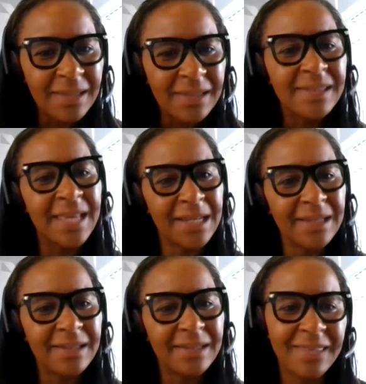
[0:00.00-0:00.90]

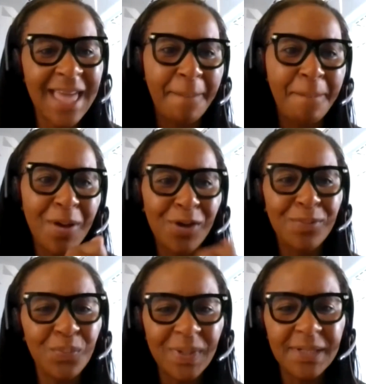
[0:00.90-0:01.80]
since that
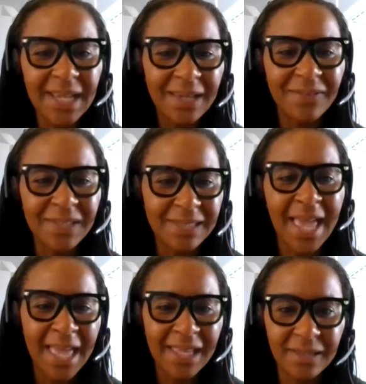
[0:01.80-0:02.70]
moment when David
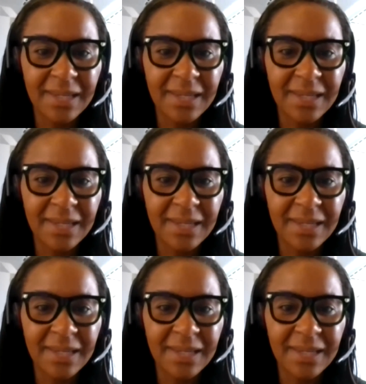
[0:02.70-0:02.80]
said,